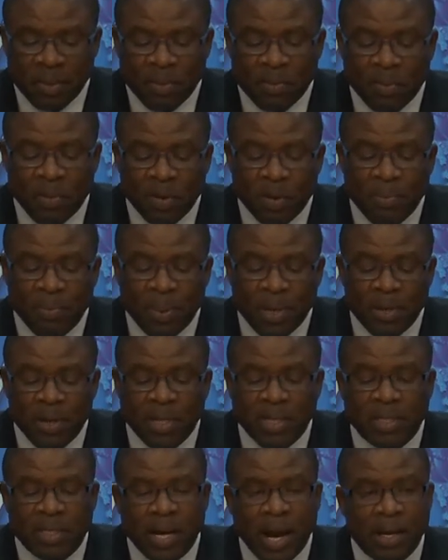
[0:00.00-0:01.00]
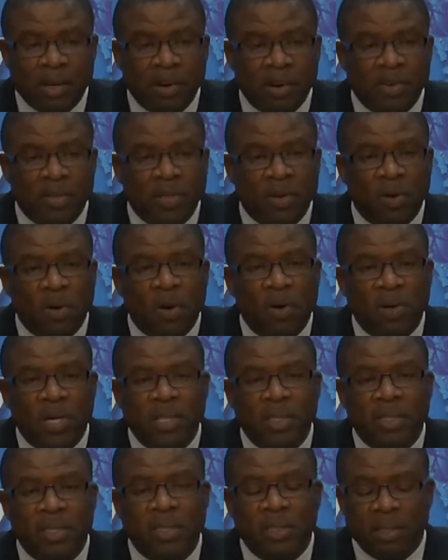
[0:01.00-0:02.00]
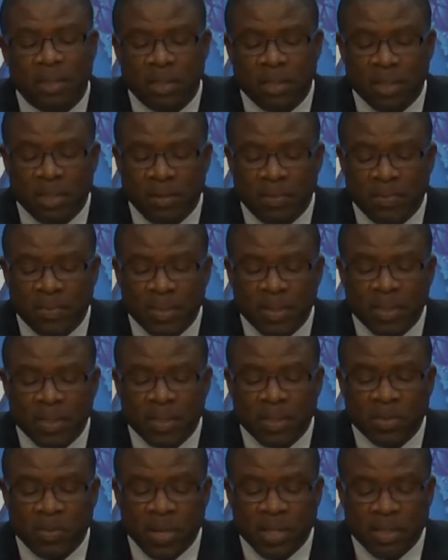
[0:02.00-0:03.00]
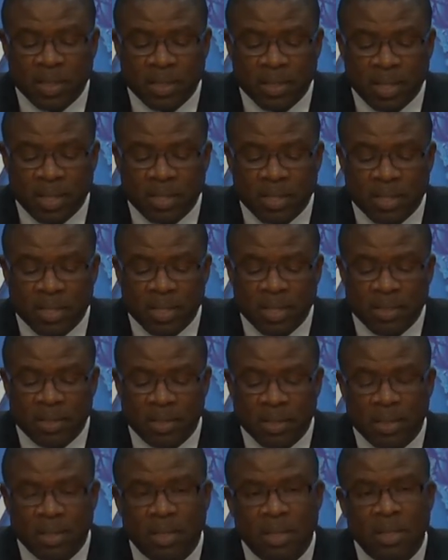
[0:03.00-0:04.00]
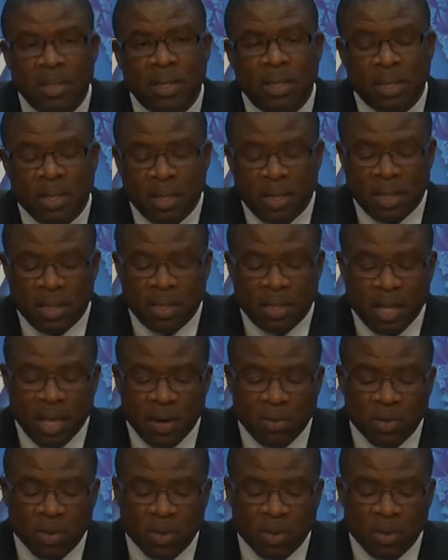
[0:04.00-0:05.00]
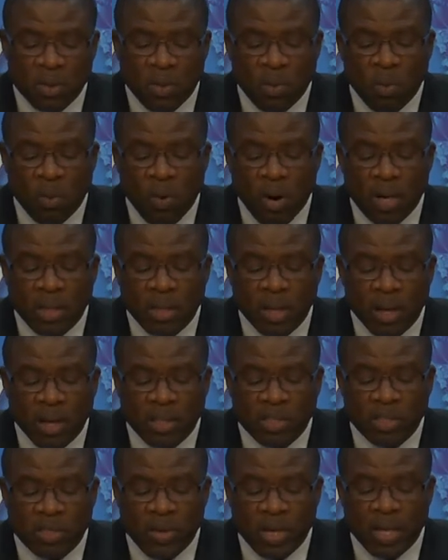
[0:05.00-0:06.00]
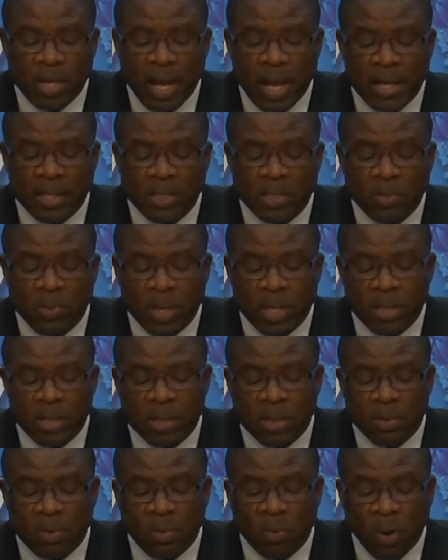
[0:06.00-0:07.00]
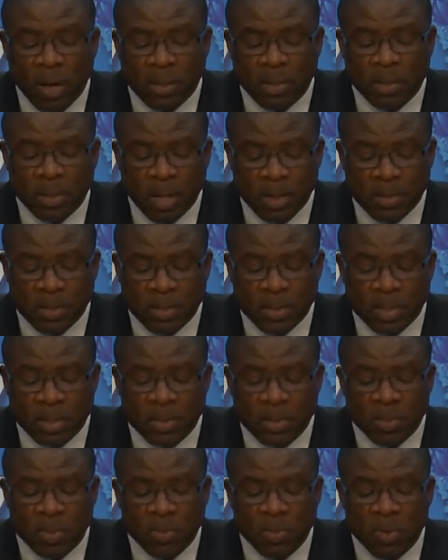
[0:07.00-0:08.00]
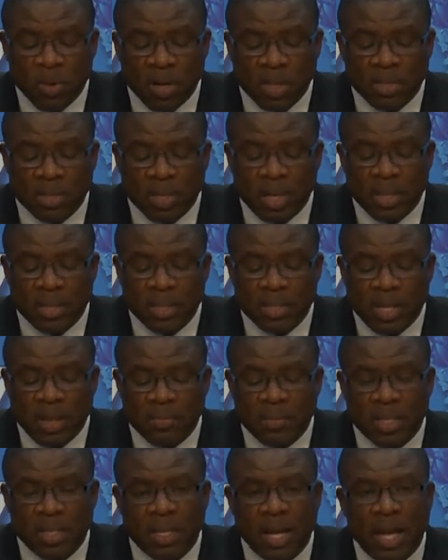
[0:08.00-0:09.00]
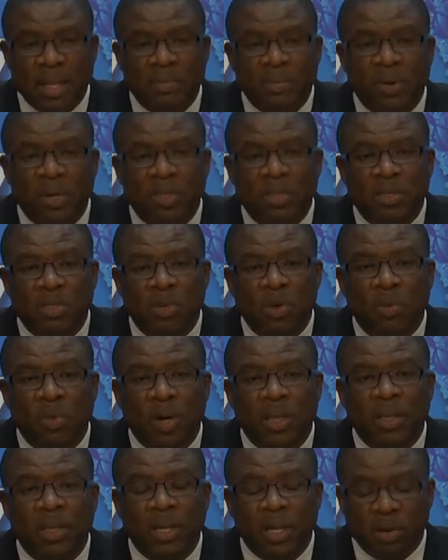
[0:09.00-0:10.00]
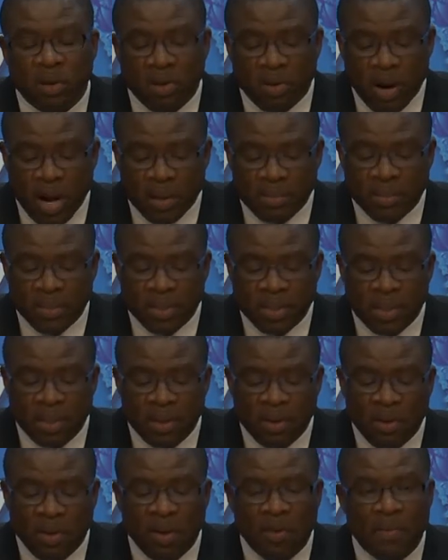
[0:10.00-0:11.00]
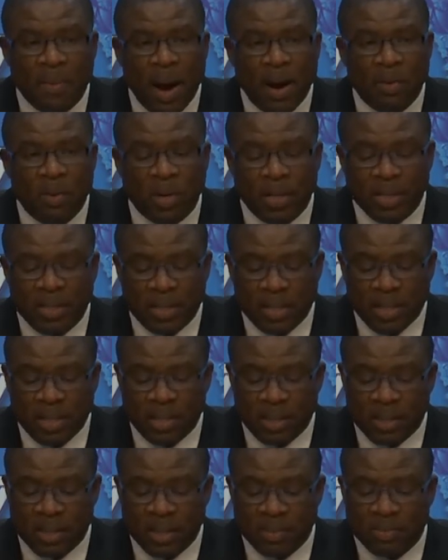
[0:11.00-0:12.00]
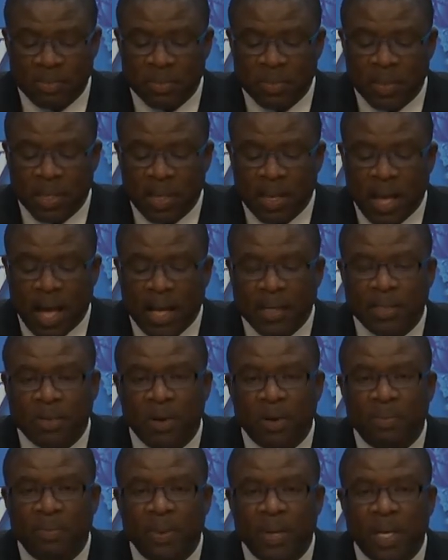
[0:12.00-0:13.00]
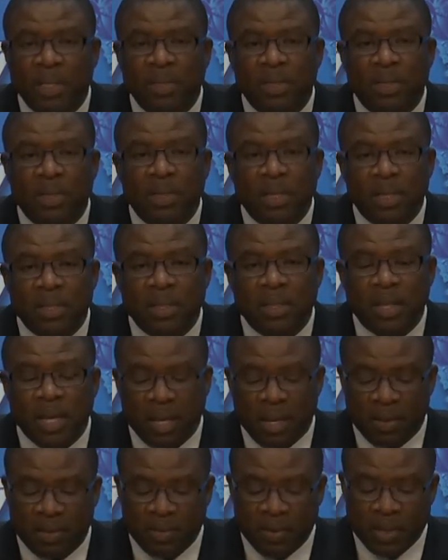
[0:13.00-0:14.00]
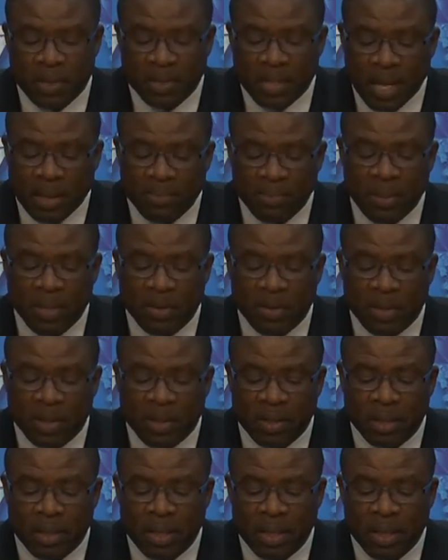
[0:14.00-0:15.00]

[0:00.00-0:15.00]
for the period January to August 31st, 2016, there were 1,279.01 kilograms of marijuana seized, as compared to this year, for the said period,